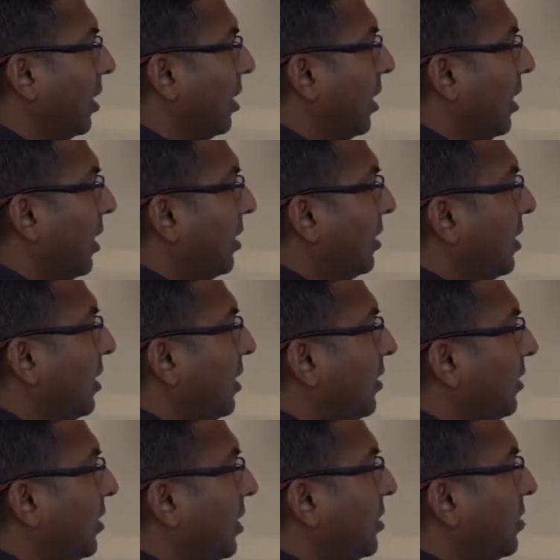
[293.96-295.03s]

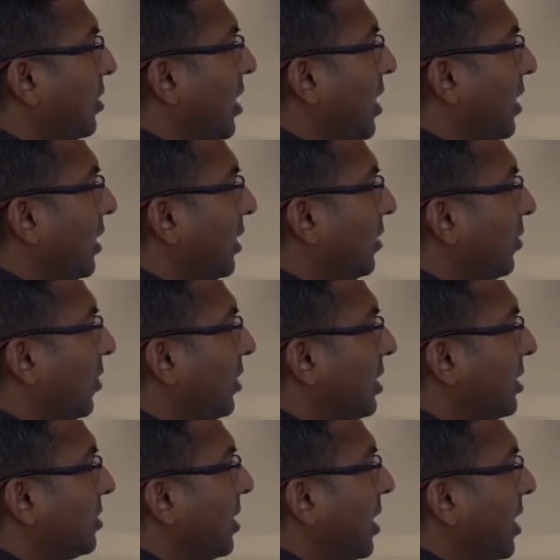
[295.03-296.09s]
is a triangle,
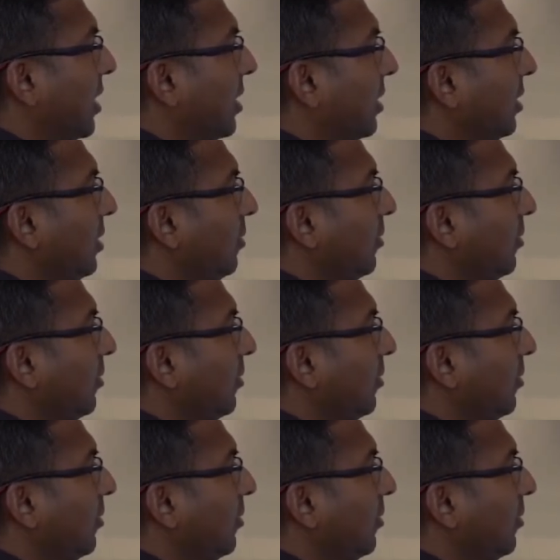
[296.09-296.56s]
solid triangle